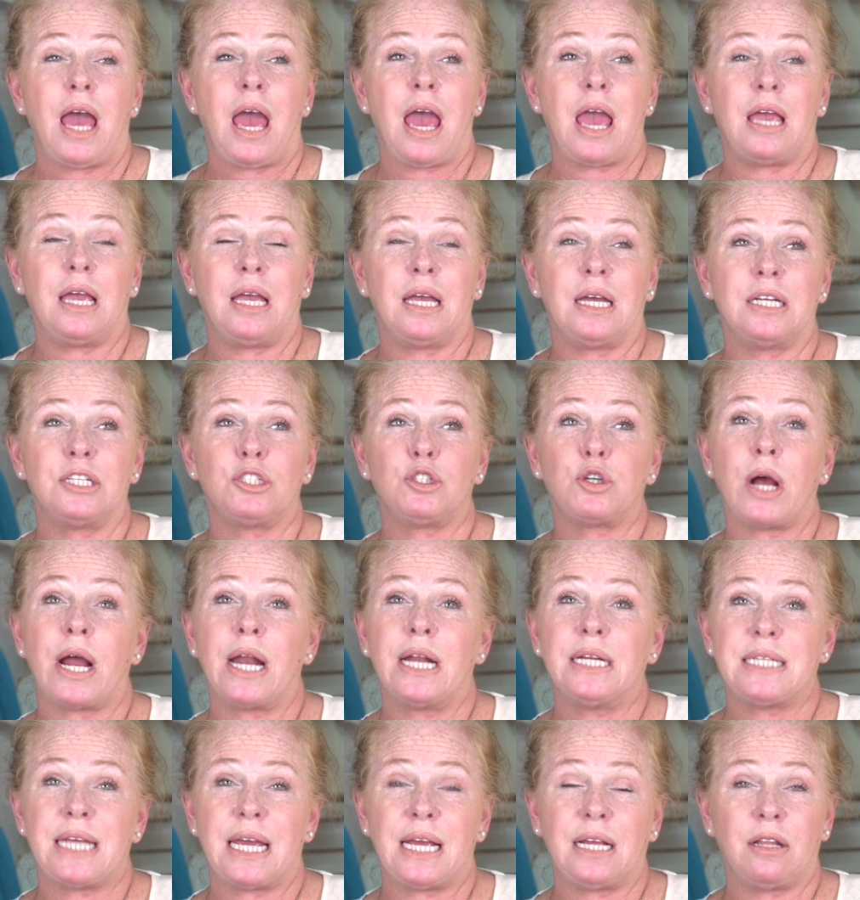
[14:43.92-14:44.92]
and try
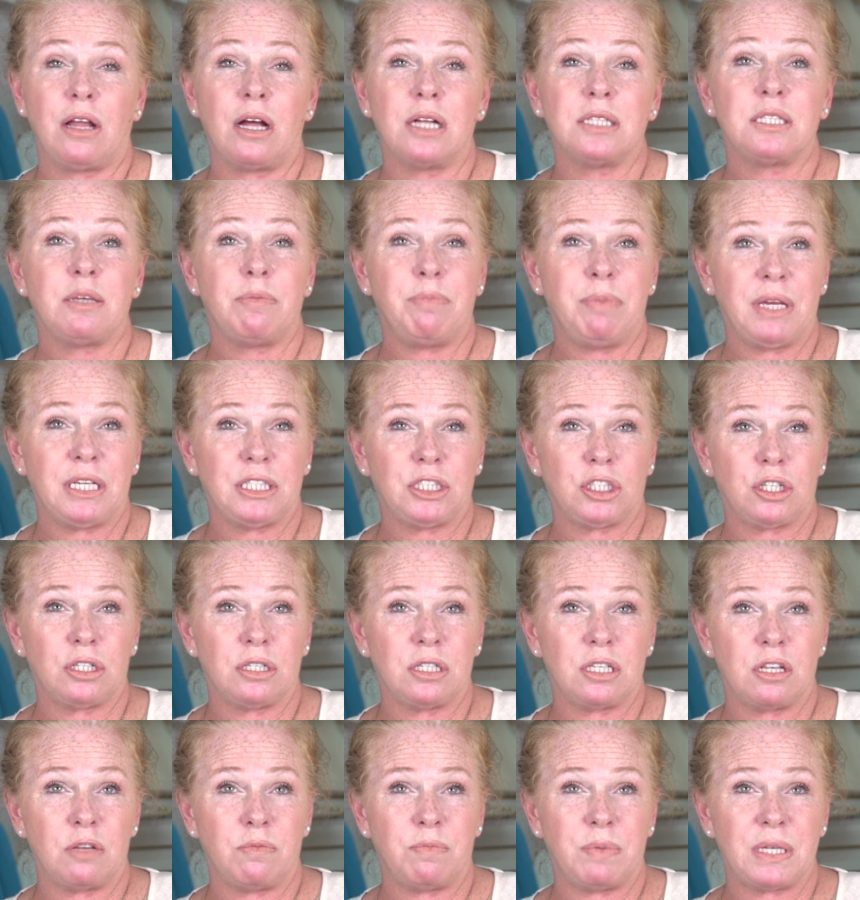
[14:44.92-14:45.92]
to take lots of pictures
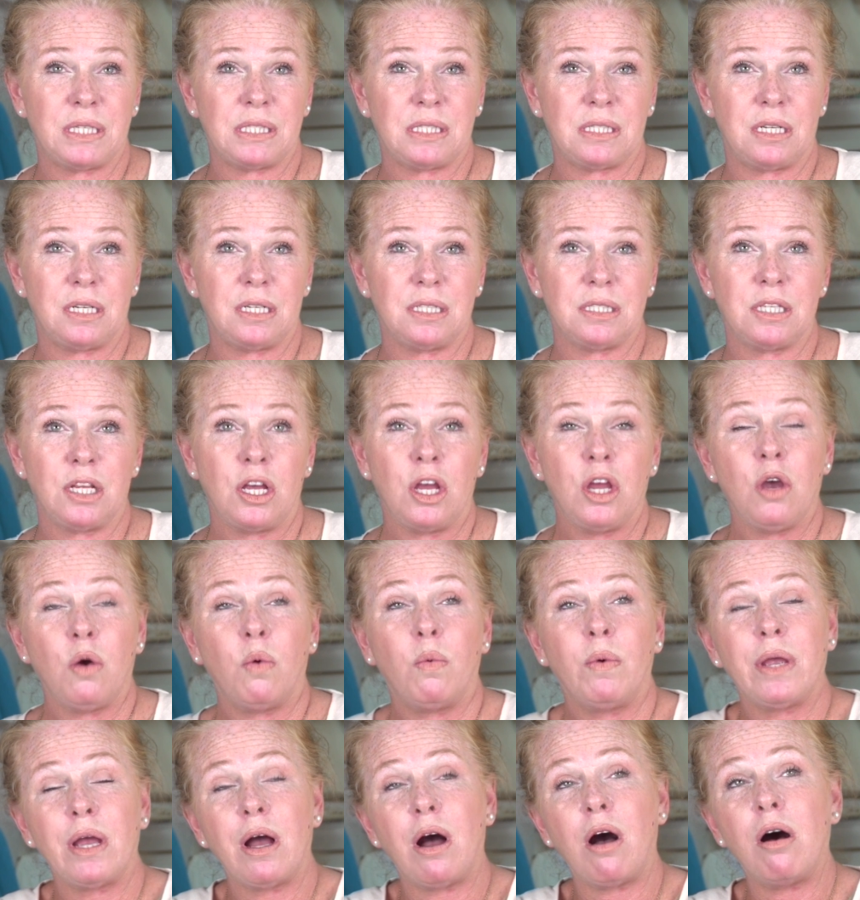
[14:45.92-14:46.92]
of the business.
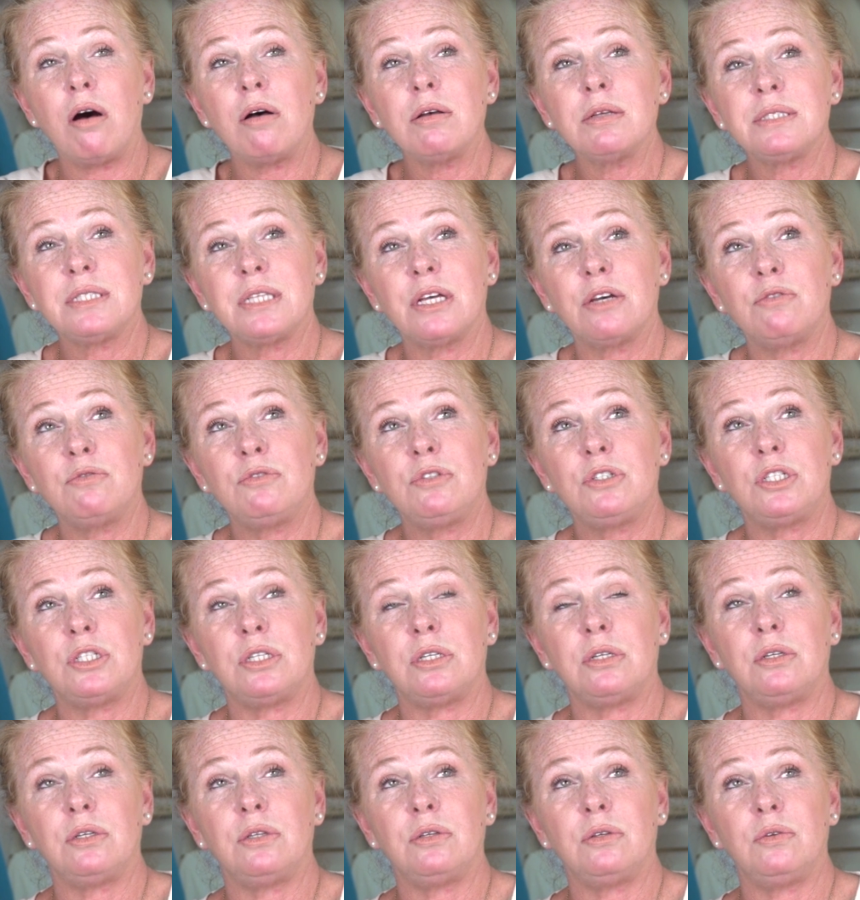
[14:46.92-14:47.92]
We also
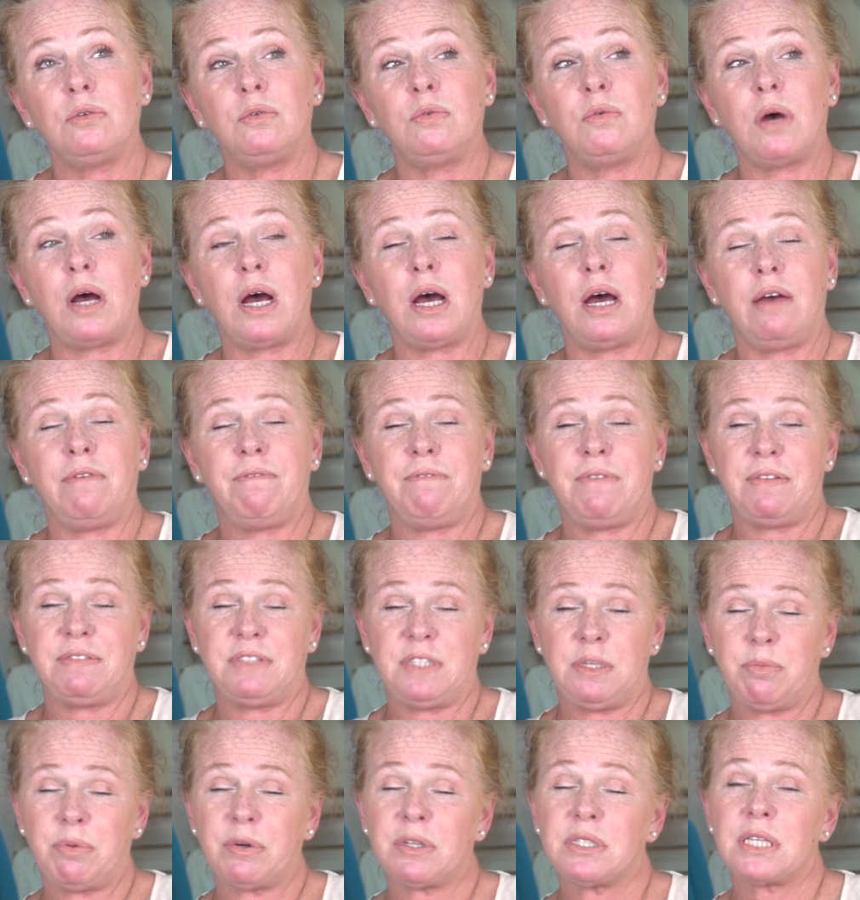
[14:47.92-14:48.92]
do
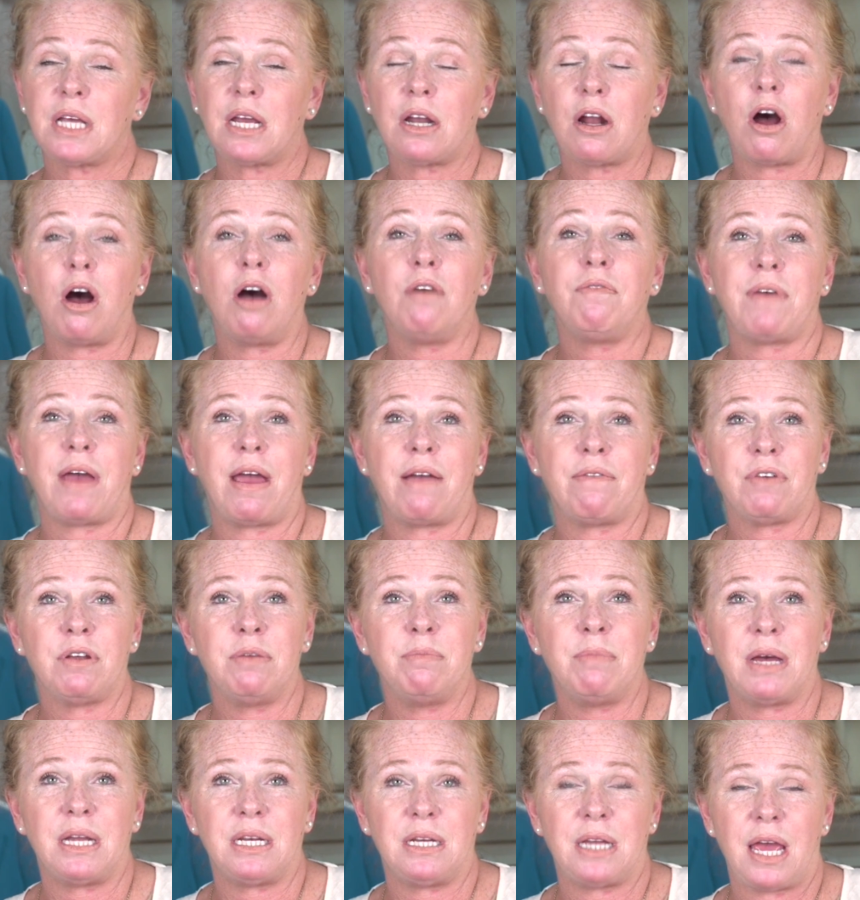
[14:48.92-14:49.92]
50% off every
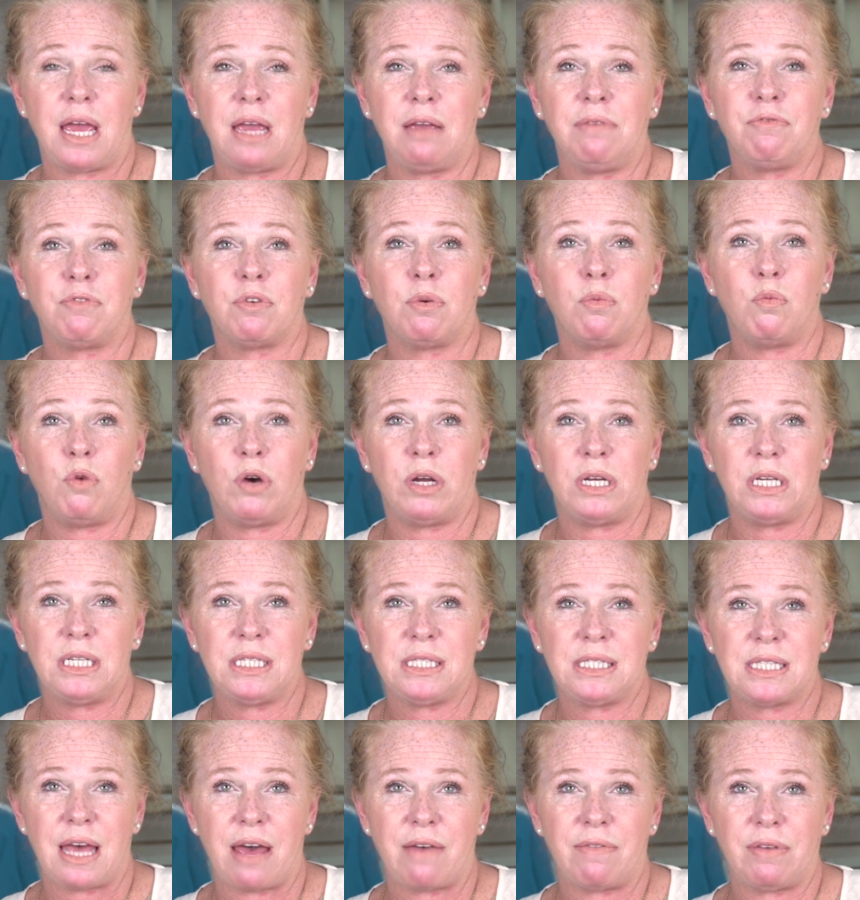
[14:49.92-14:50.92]
Monday from 1 to
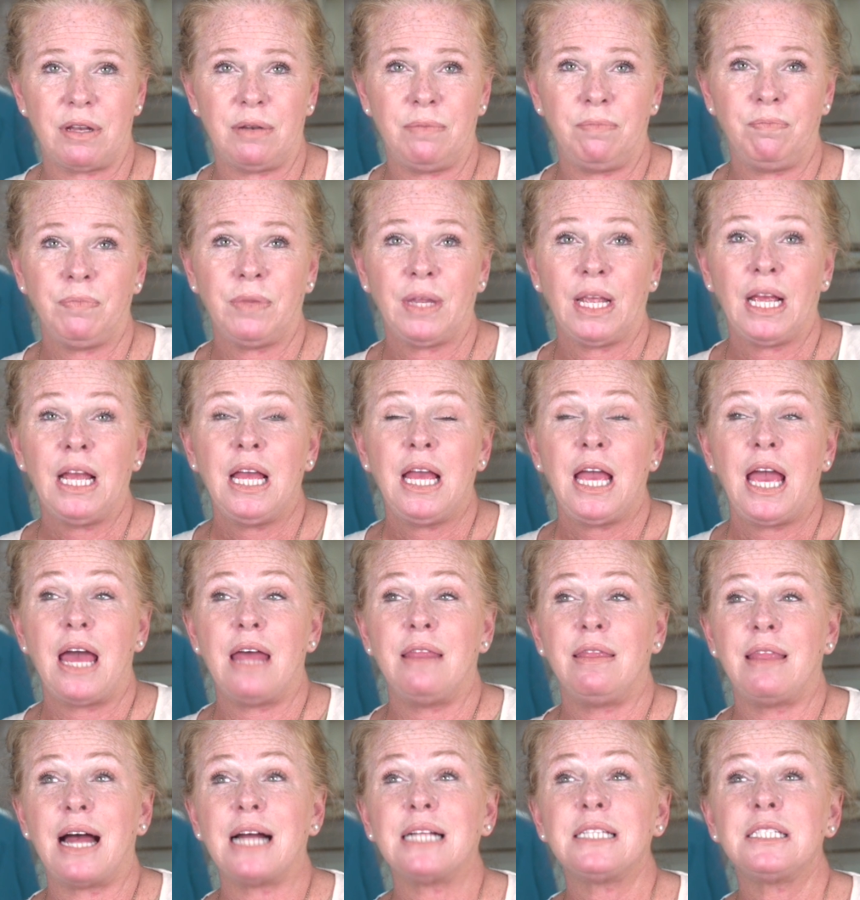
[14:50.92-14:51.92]
7,
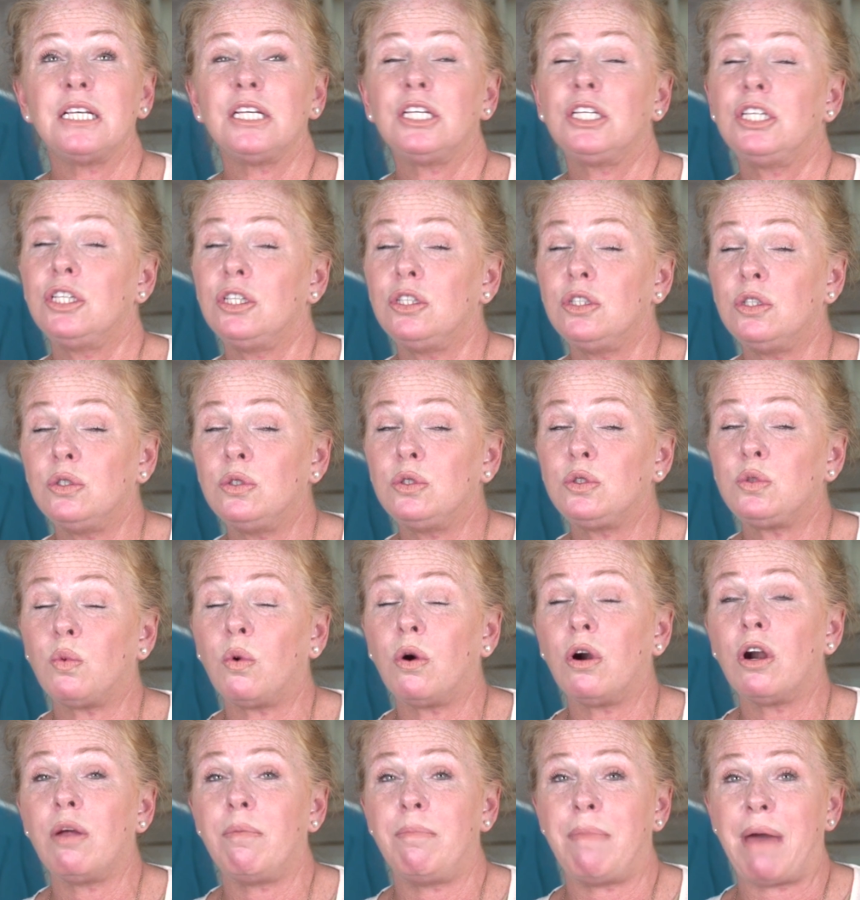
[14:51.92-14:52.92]
and that's a huge
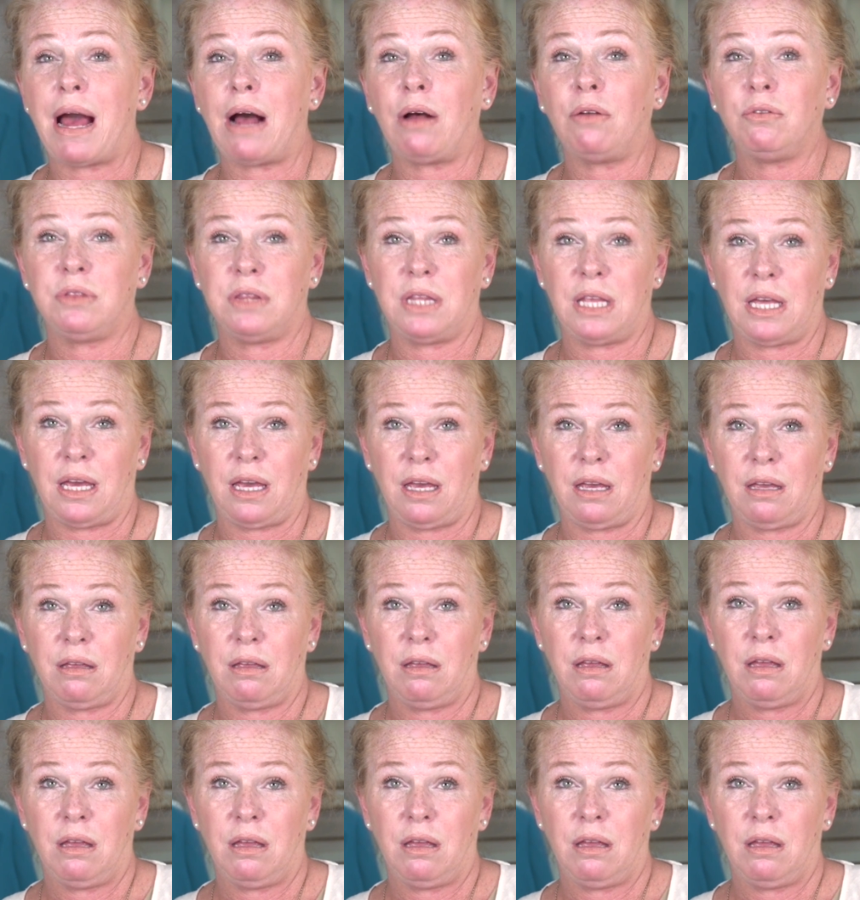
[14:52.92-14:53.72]
word of mouth thing.